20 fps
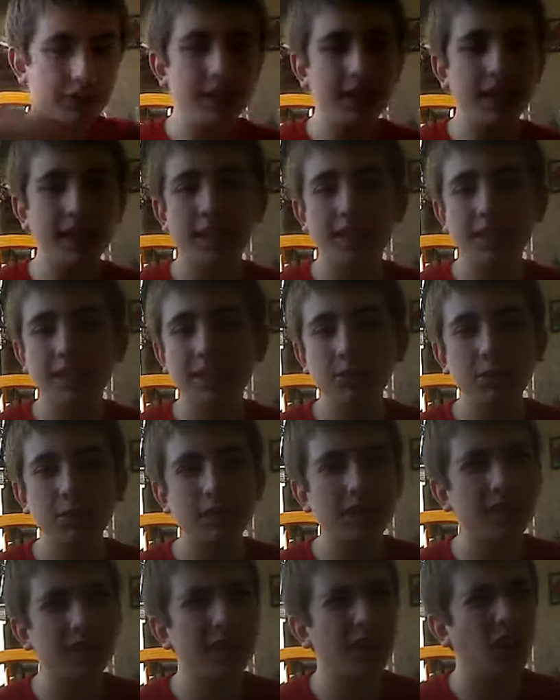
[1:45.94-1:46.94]
DS. That was
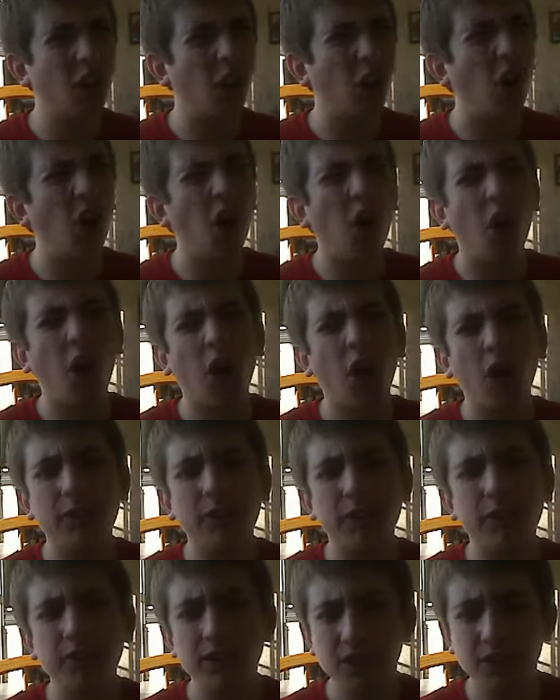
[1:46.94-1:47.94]
just like
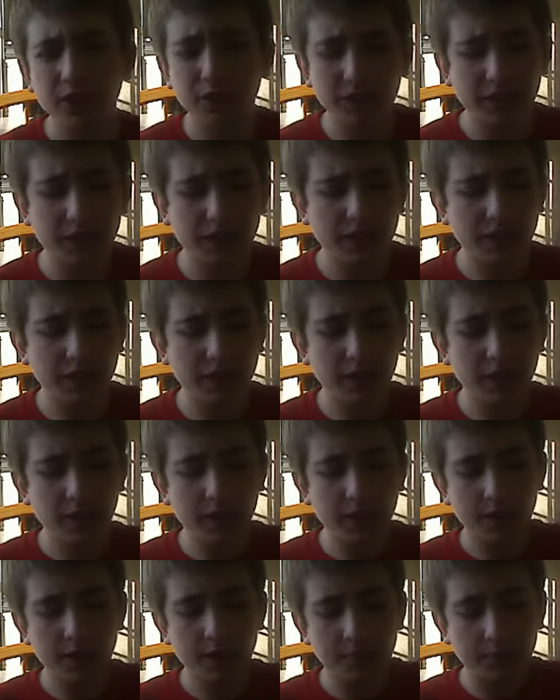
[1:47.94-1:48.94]
awfully looking.
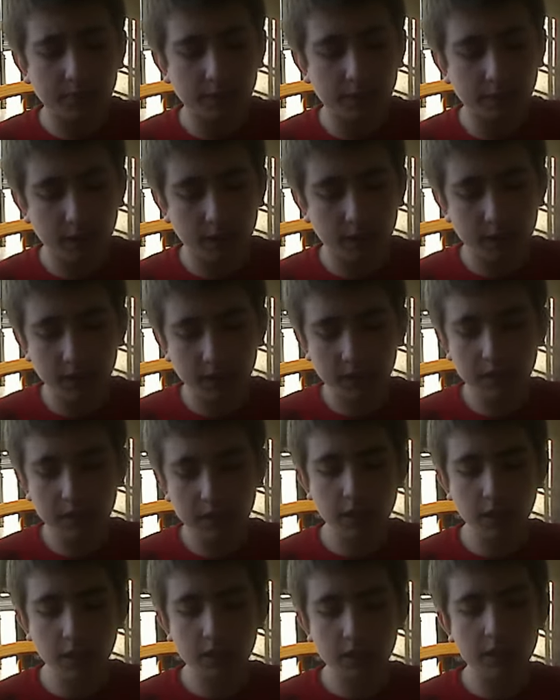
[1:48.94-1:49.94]

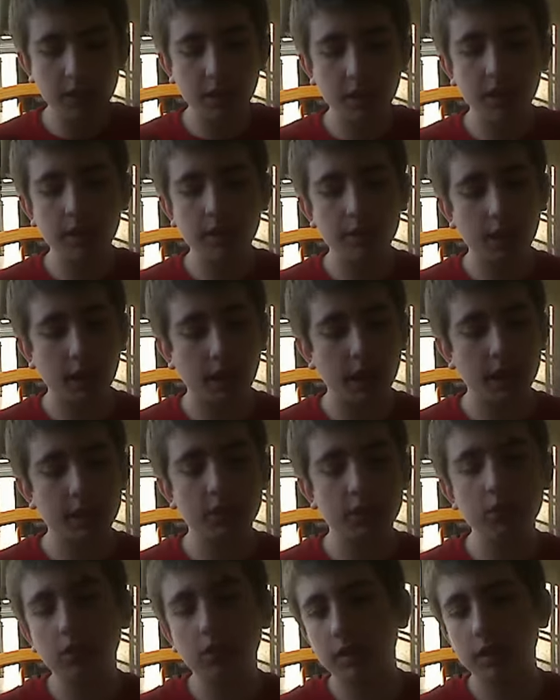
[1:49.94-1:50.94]
And then I
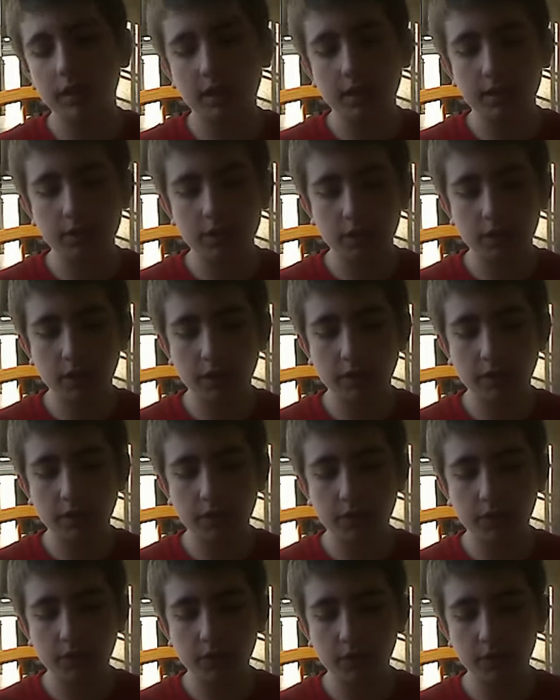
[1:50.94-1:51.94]
sold it. That's all I could
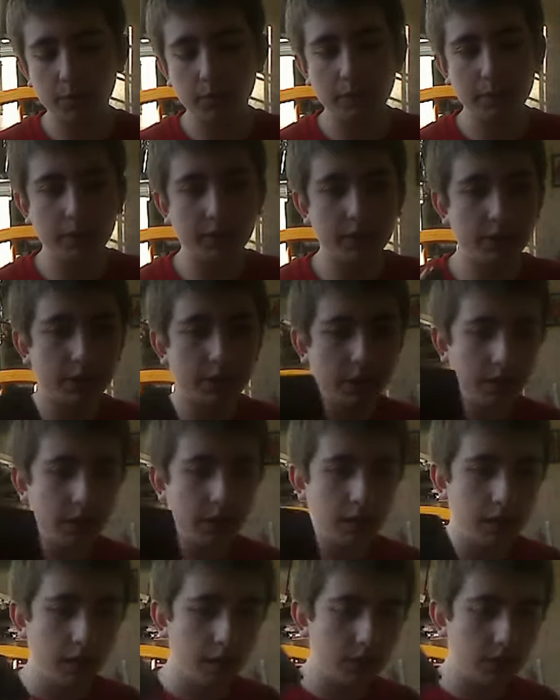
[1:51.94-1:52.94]
afford, pretty much.
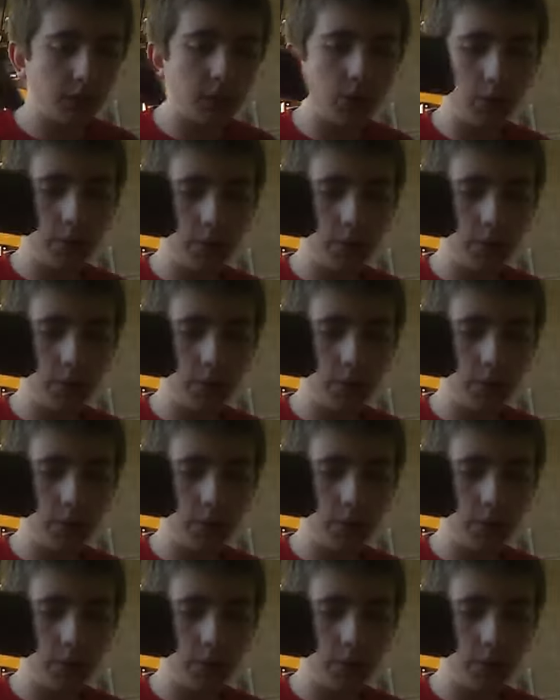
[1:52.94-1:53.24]
So